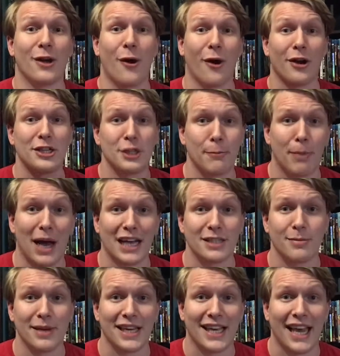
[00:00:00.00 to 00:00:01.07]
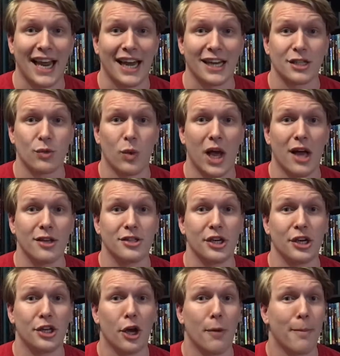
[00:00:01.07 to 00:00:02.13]
hard as you possibly can as well so
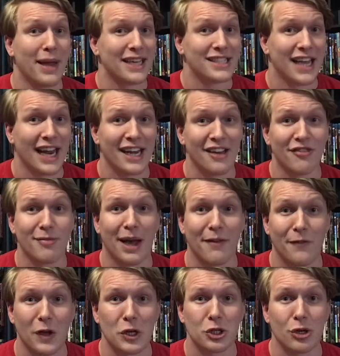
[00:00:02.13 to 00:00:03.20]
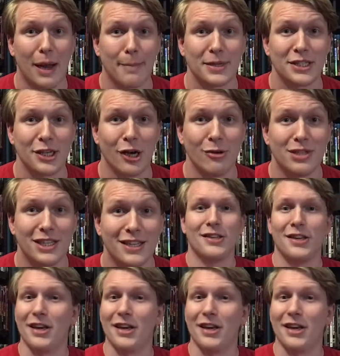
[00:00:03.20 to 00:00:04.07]
you don't miss any of my future episodes.